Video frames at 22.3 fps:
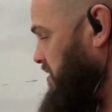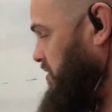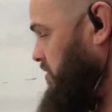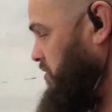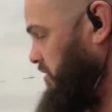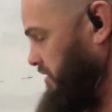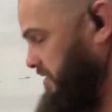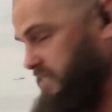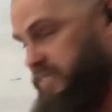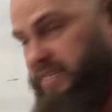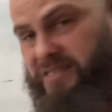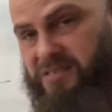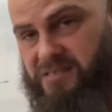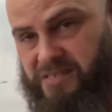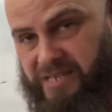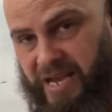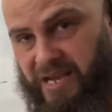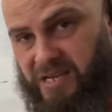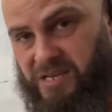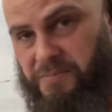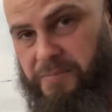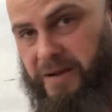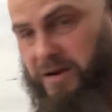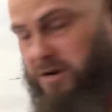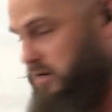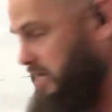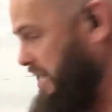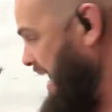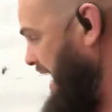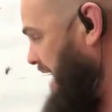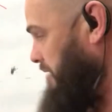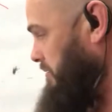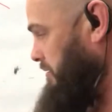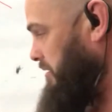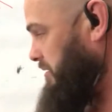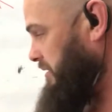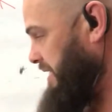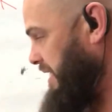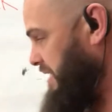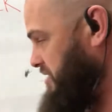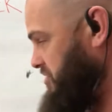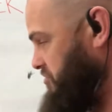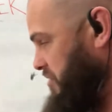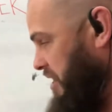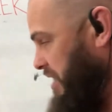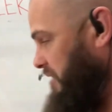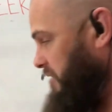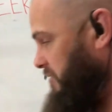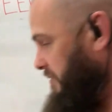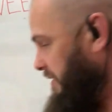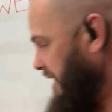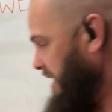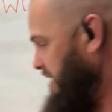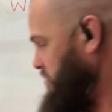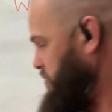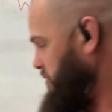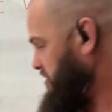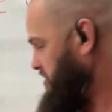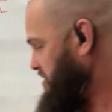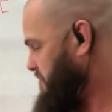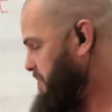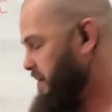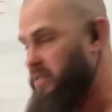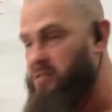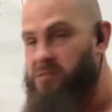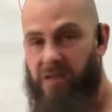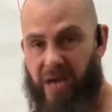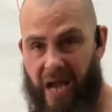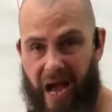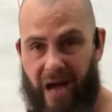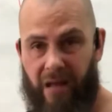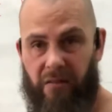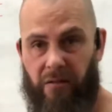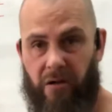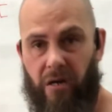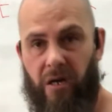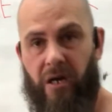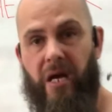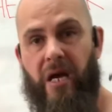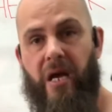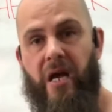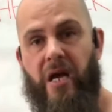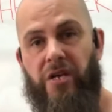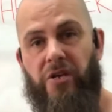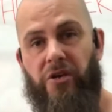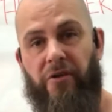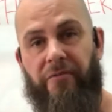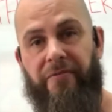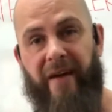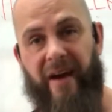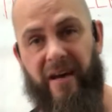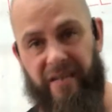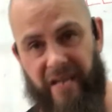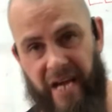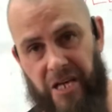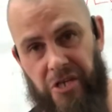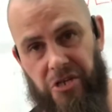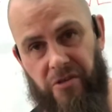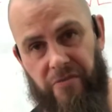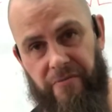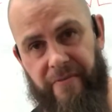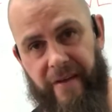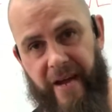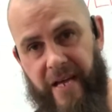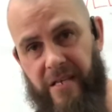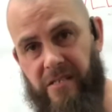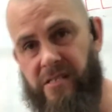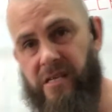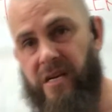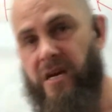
or 16, depending on how long that strength phase, which depends on how long your foundation phase